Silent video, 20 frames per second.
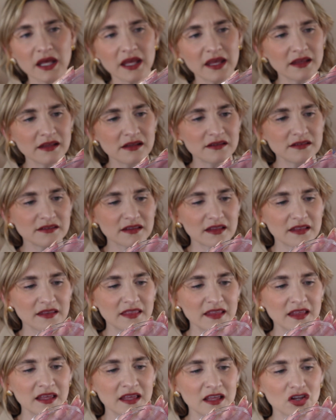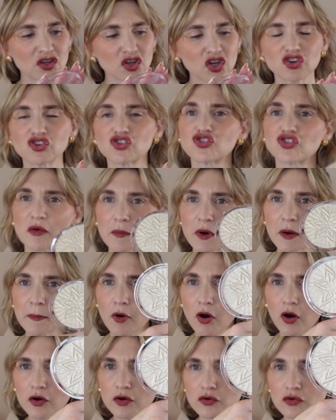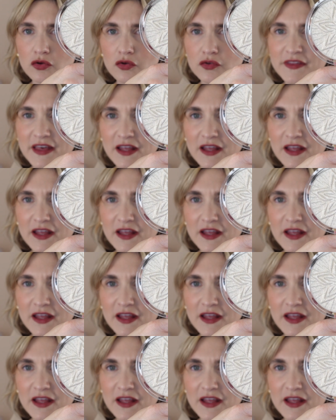is the like shimmer particles